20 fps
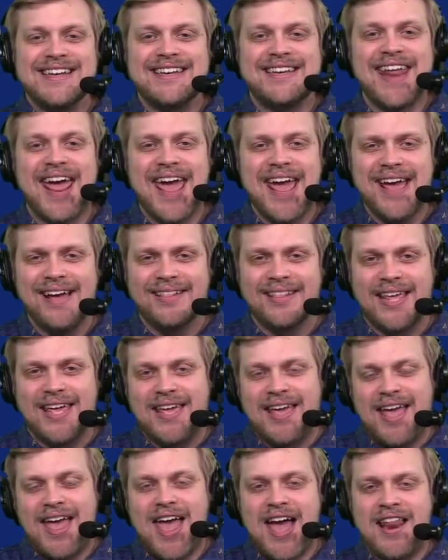
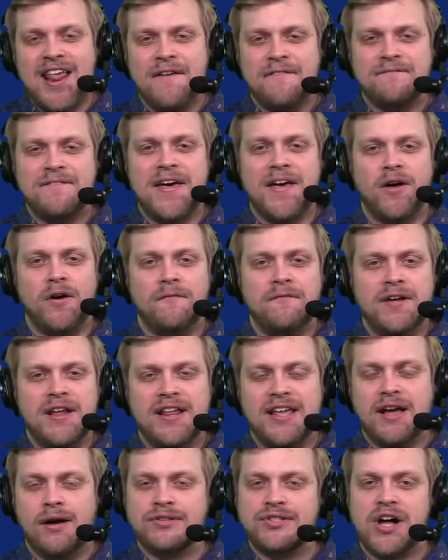daily NFL
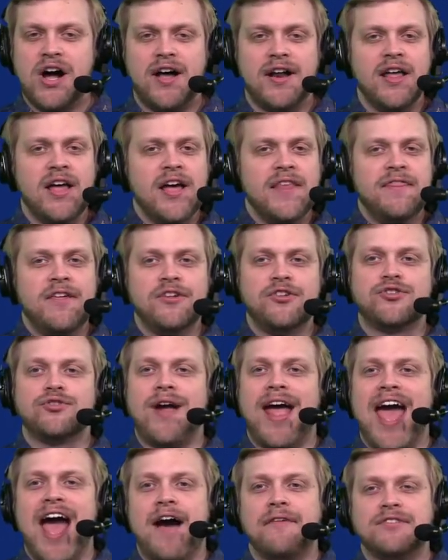videos on the
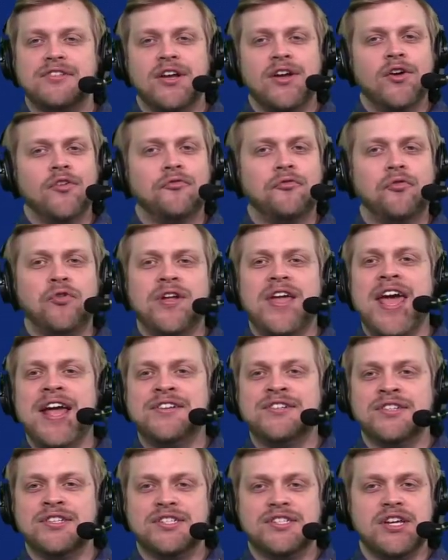draft free
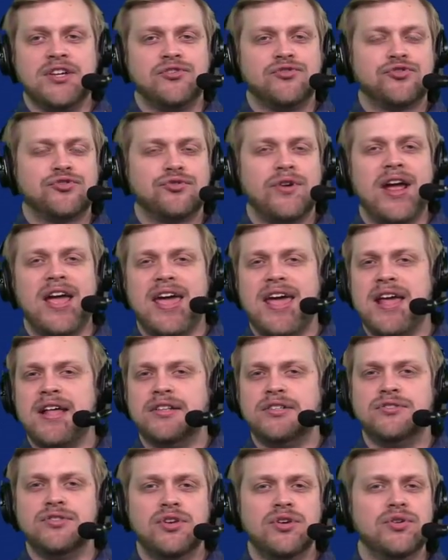agency,
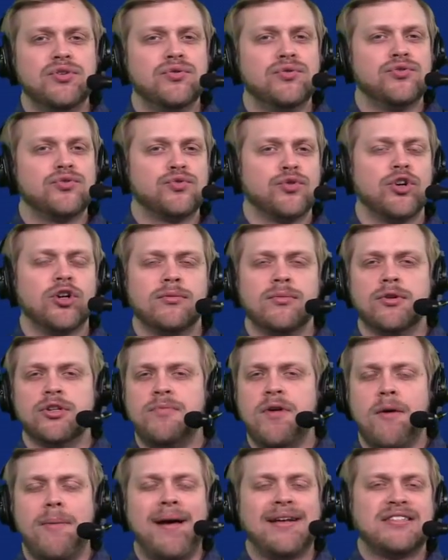trades, news, rumors,
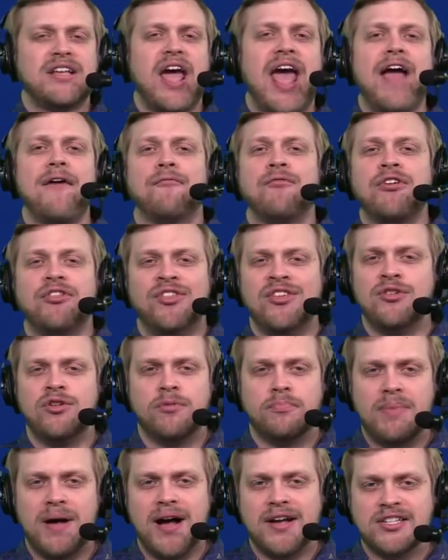mailbags, everything you
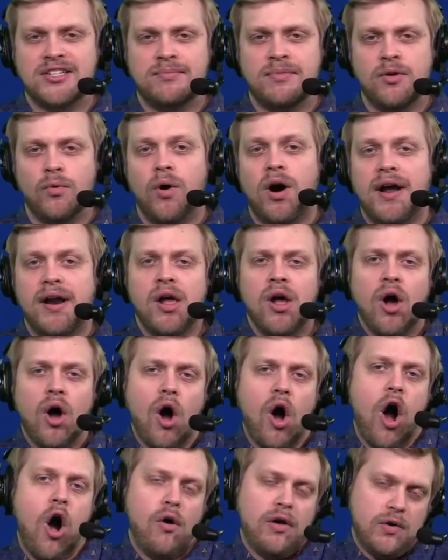could possibly want,
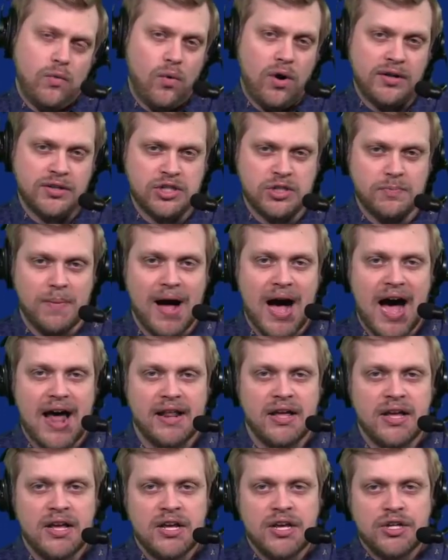all in one
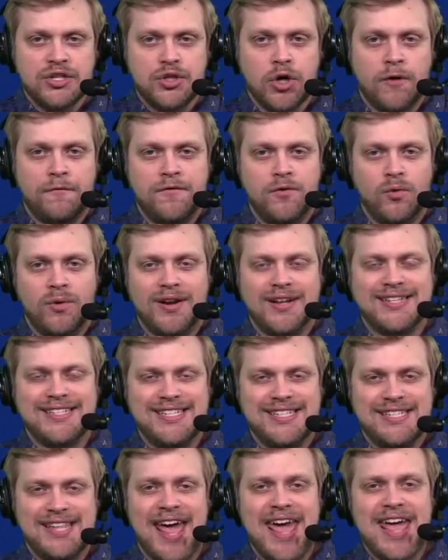spot. So if you want to
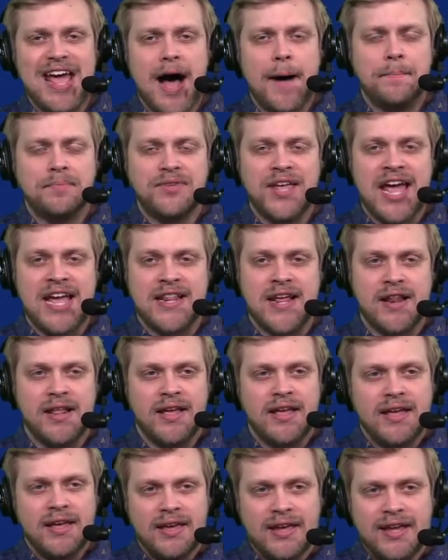stay updated,
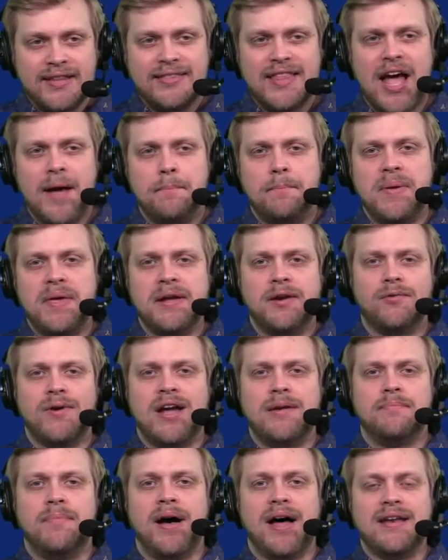hit that big
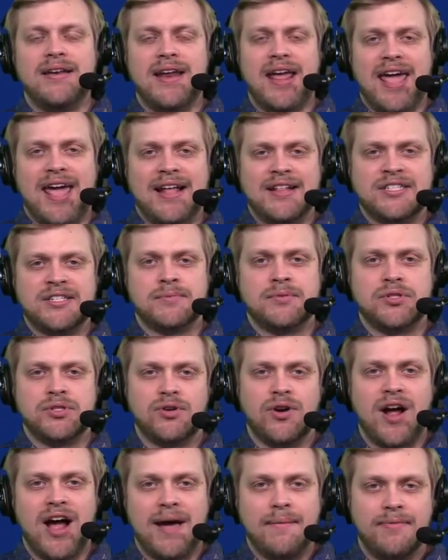red button and
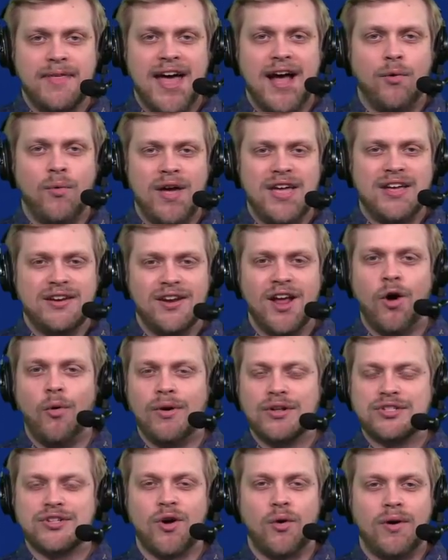subscribe. That way you know
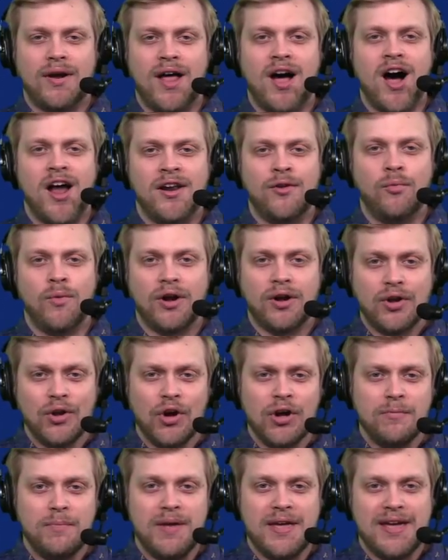what's going on in what
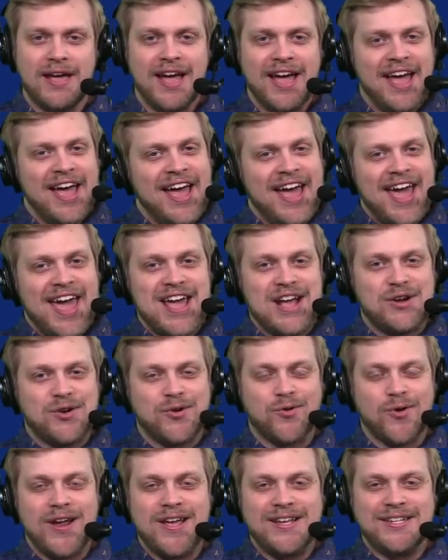could be a
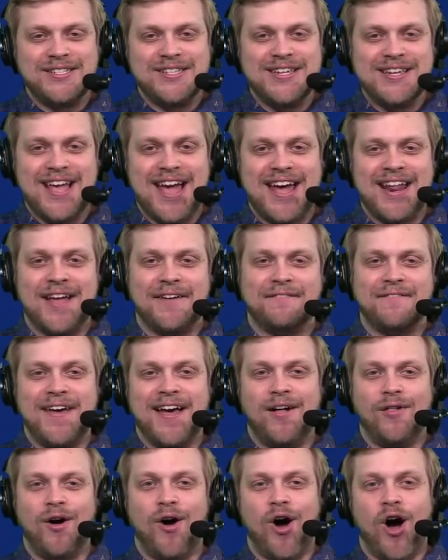crazy
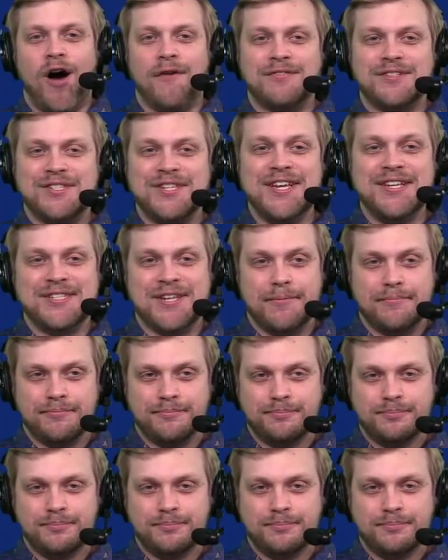NFL offseason.